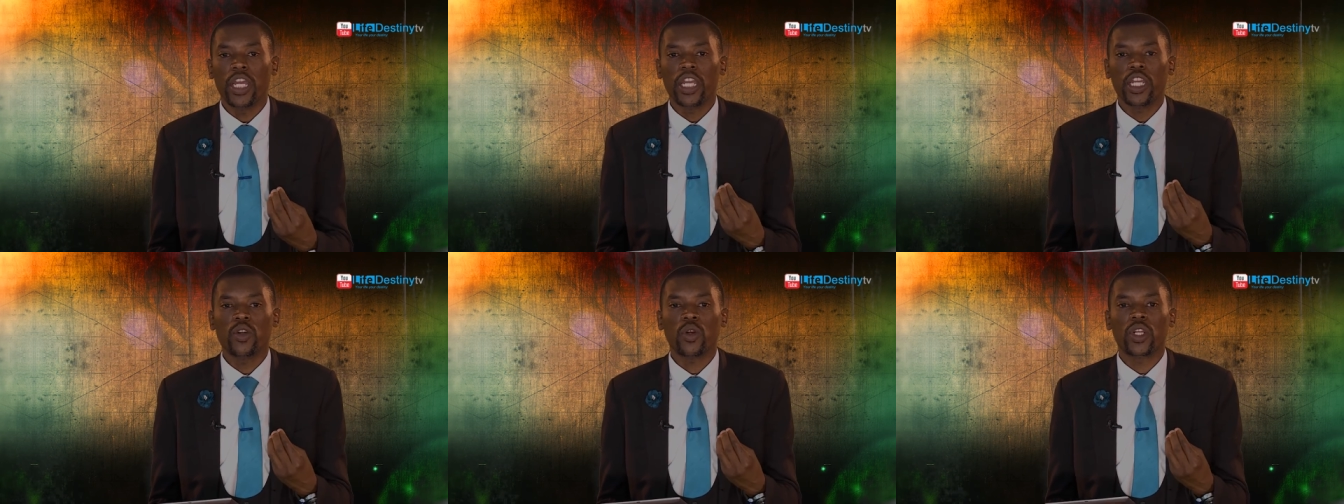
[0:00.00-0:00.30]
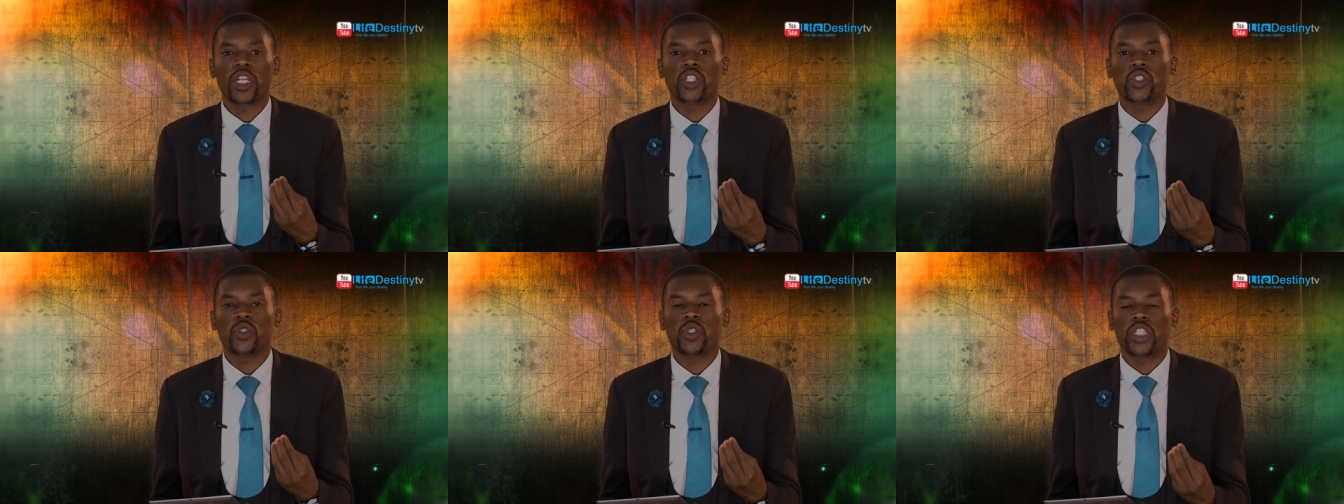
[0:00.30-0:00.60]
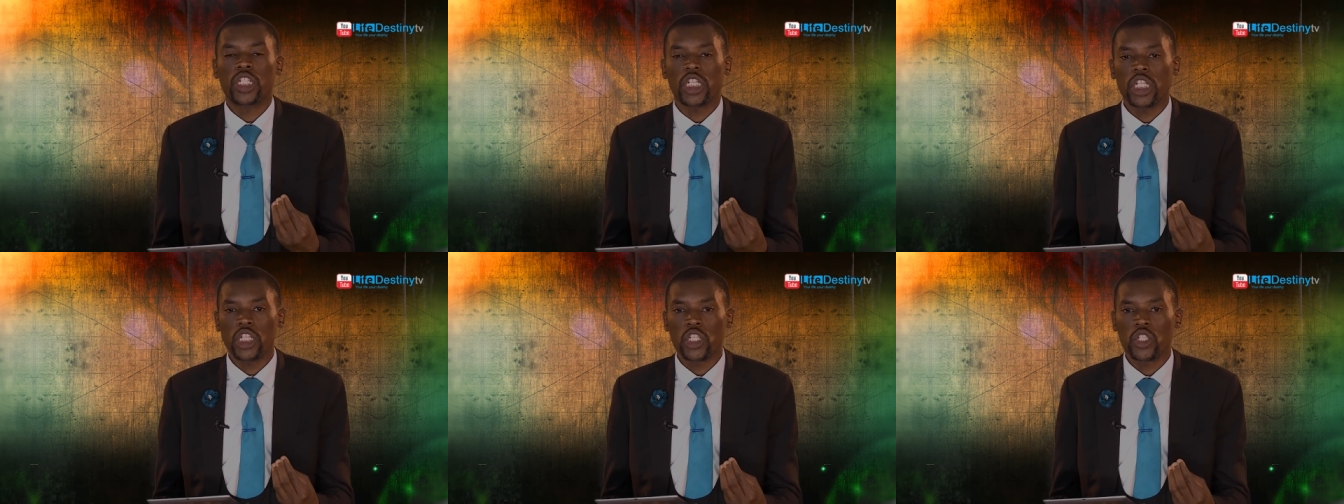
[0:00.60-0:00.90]
in order to
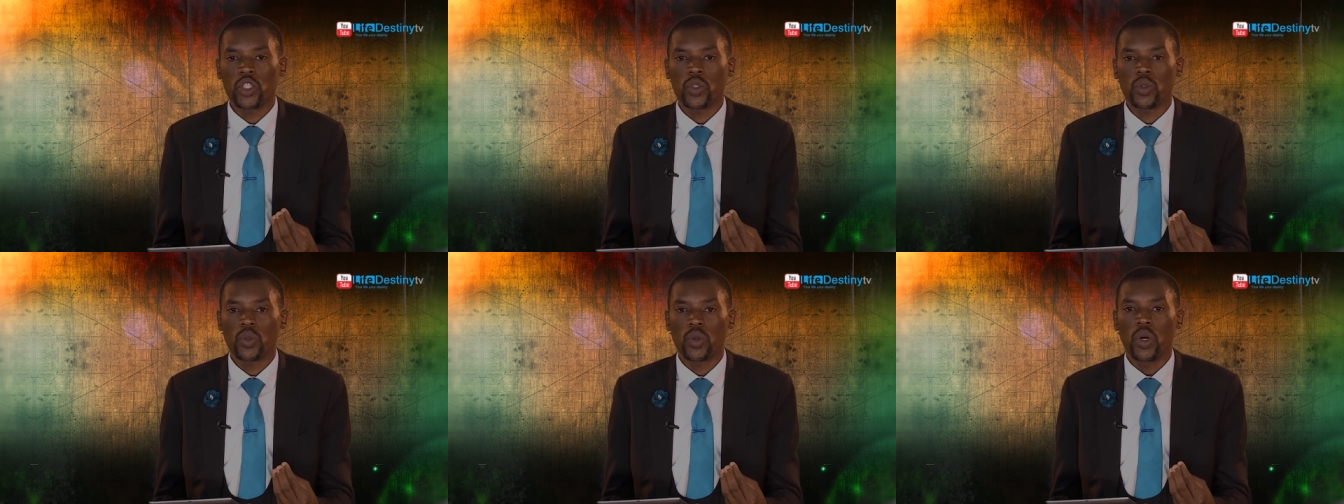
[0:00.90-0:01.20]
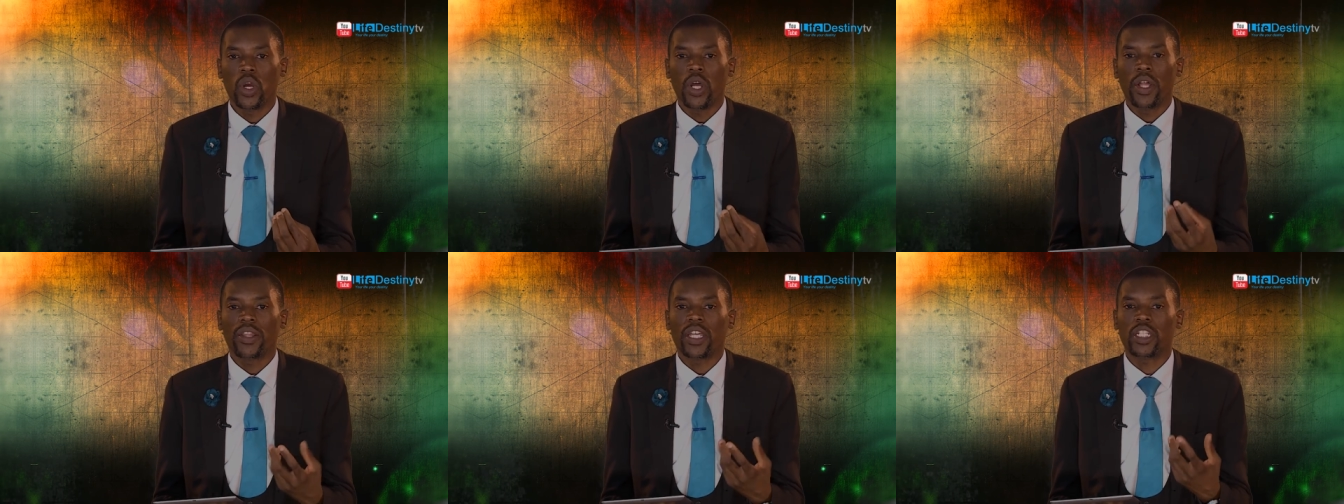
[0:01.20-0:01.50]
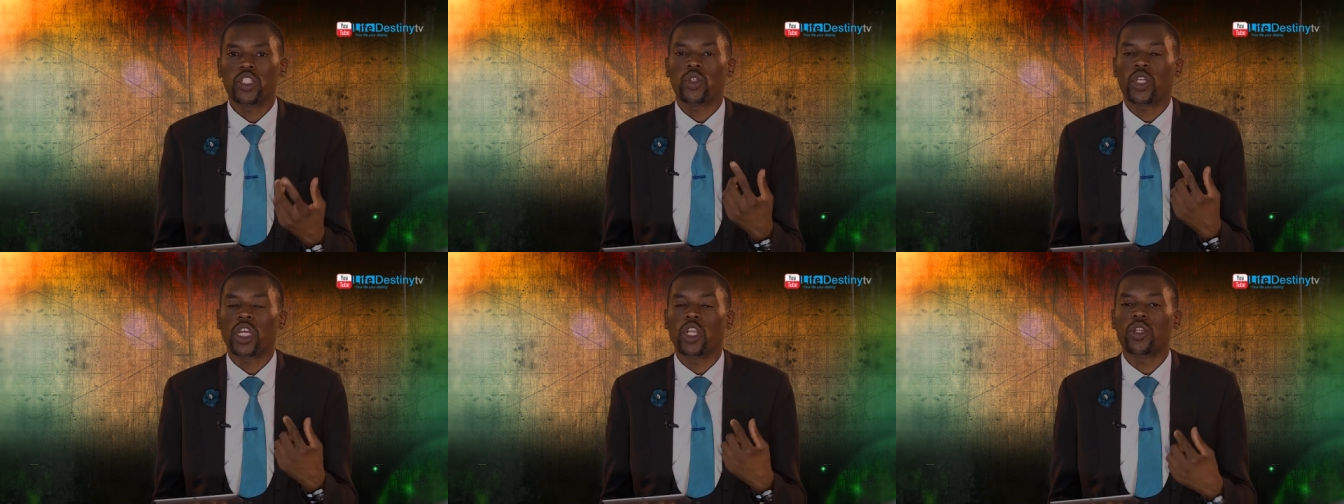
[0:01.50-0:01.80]
teach you
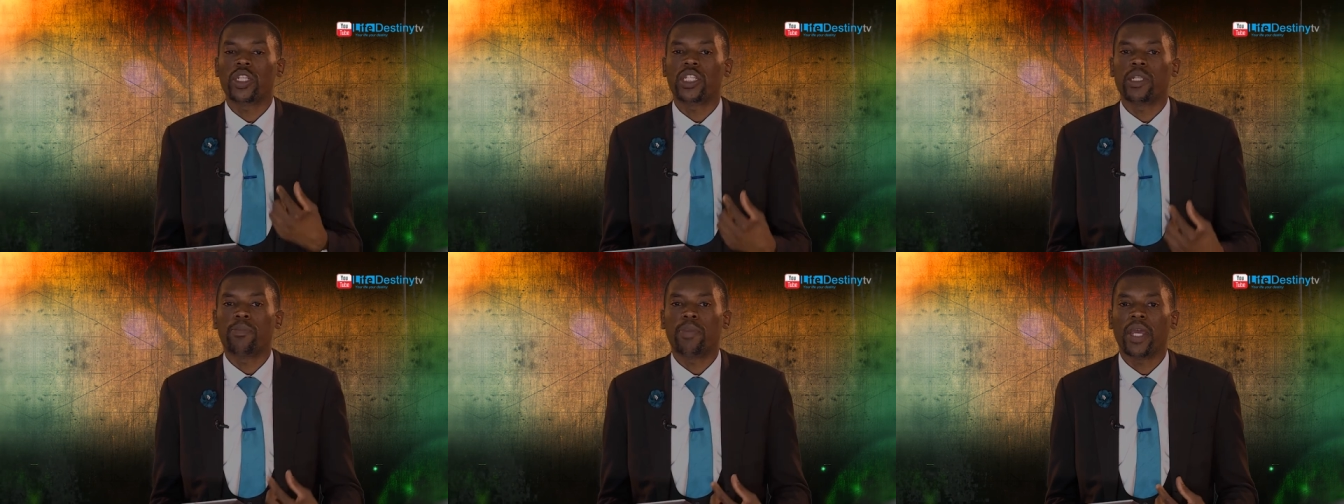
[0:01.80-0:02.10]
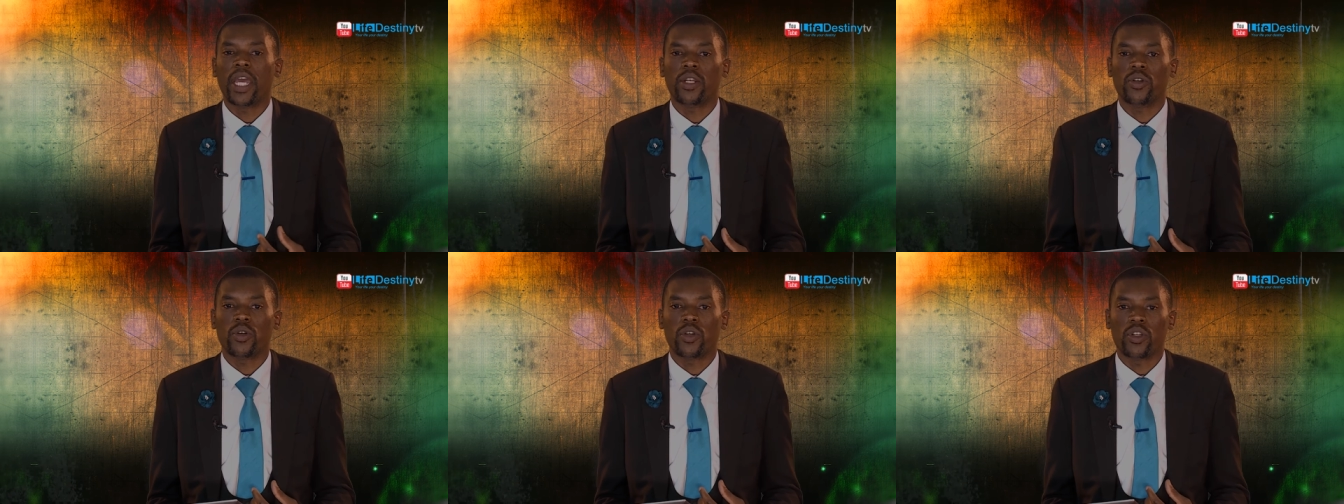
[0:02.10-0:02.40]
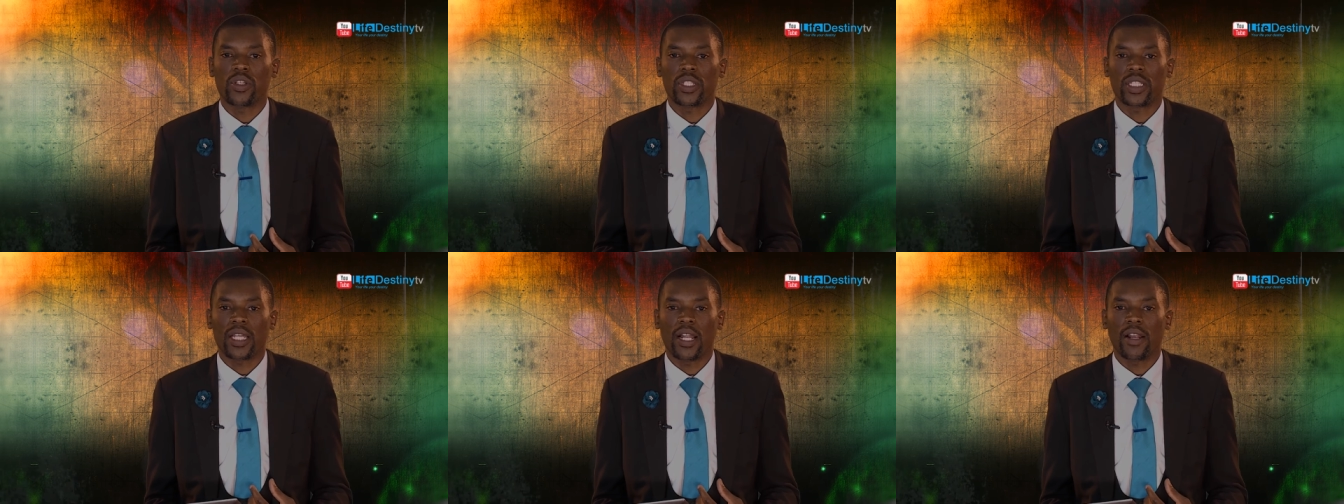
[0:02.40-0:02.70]
that you cannot depend on
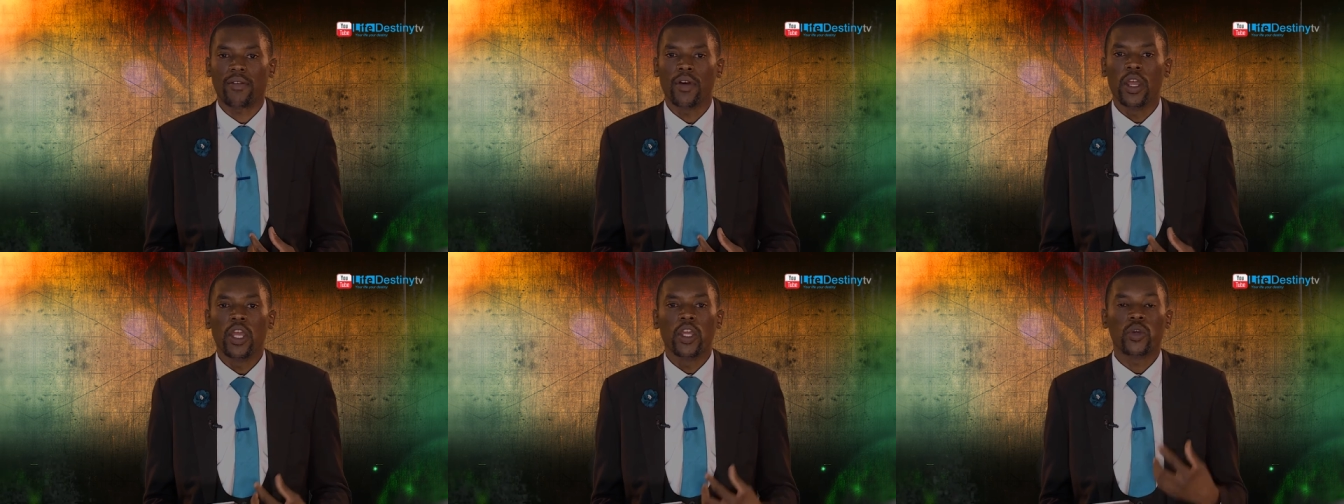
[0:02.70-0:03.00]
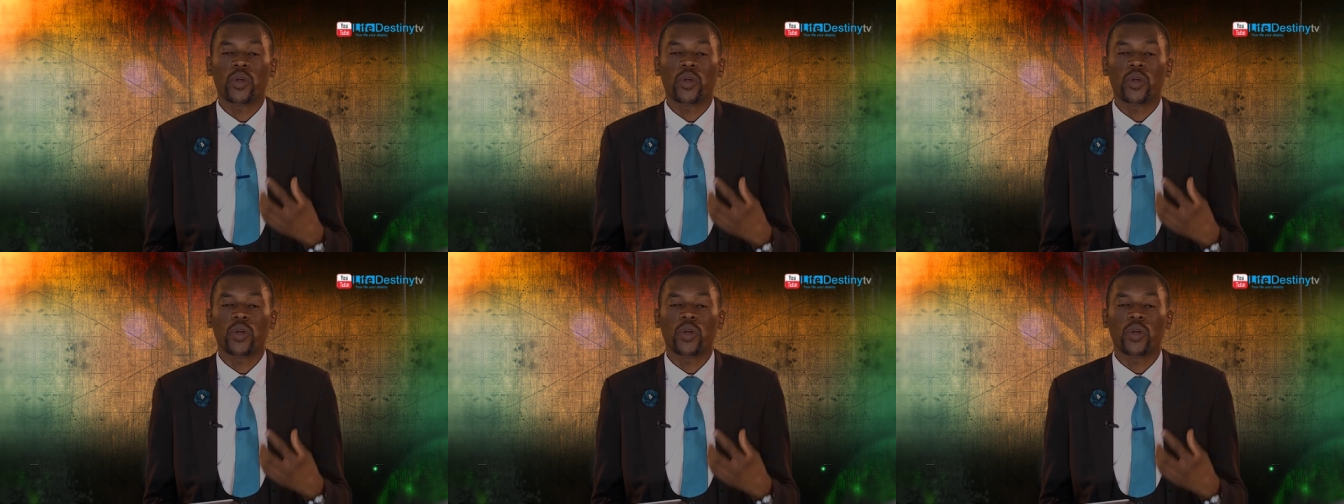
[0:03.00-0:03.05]
yourself.